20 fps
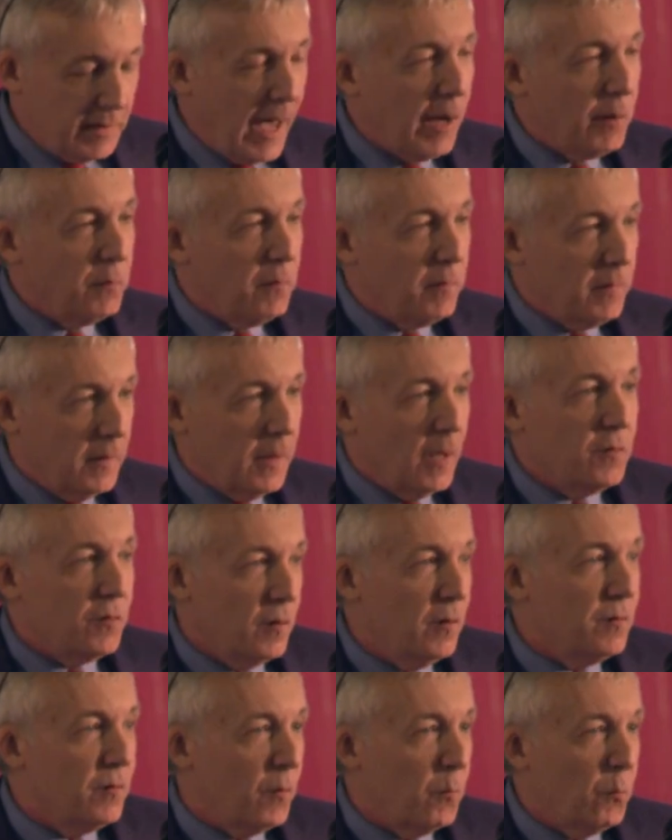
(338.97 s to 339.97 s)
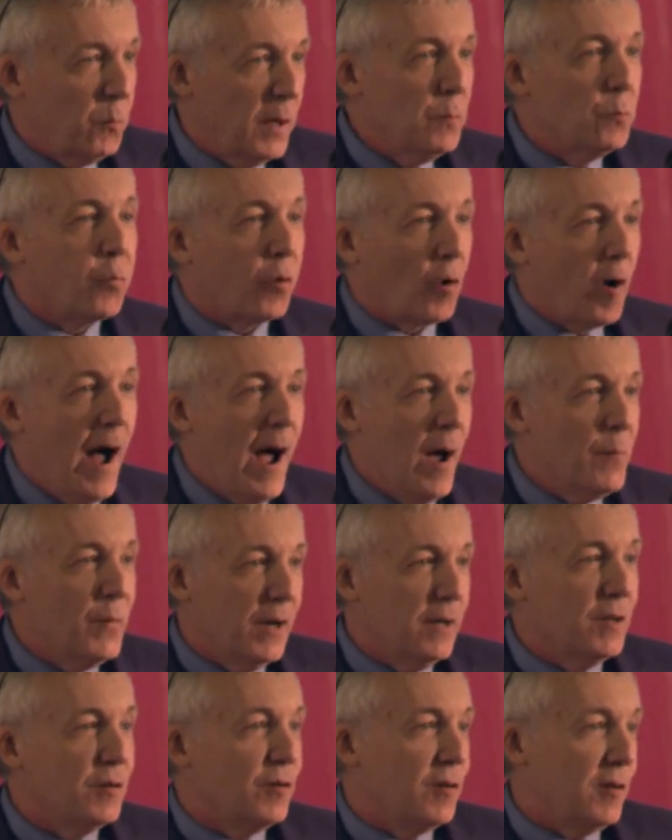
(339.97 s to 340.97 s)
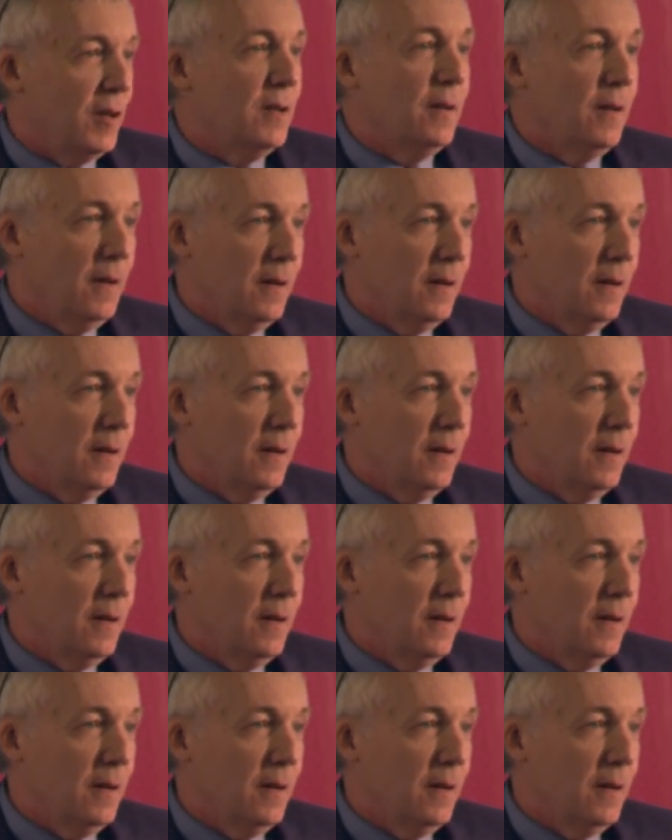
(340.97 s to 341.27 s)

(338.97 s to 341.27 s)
yet this has been prominent in